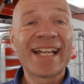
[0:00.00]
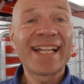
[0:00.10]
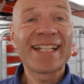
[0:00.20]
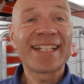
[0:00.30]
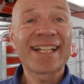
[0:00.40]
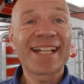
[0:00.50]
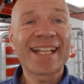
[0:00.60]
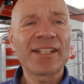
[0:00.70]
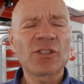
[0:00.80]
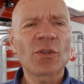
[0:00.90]

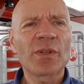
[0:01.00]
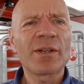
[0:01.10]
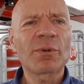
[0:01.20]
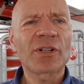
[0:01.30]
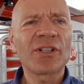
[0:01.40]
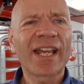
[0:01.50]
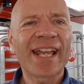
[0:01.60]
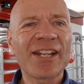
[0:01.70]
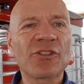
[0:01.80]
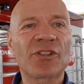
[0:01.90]
And so they were going to
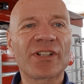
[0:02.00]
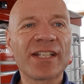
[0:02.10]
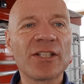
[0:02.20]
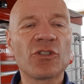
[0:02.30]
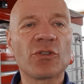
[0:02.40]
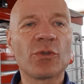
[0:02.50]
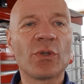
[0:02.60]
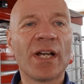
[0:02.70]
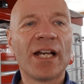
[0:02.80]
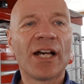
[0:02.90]
enter into